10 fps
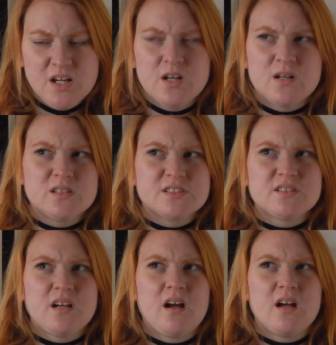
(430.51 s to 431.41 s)

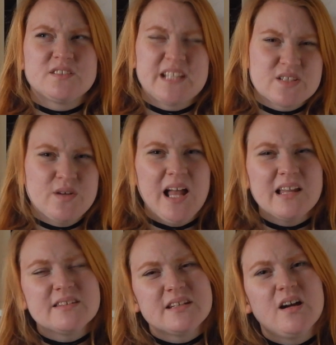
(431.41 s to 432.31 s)
girls'
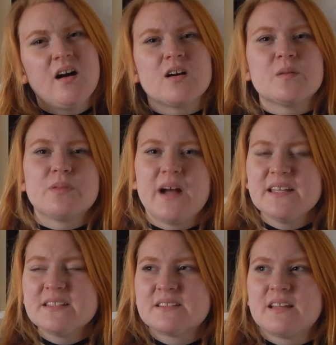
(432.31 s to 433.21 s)
sexuality are
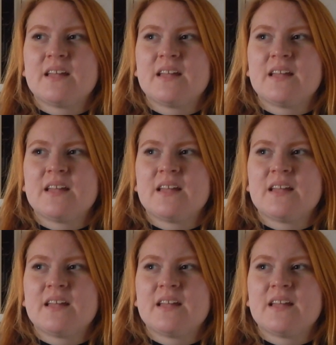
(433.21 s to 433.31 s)
oppressed,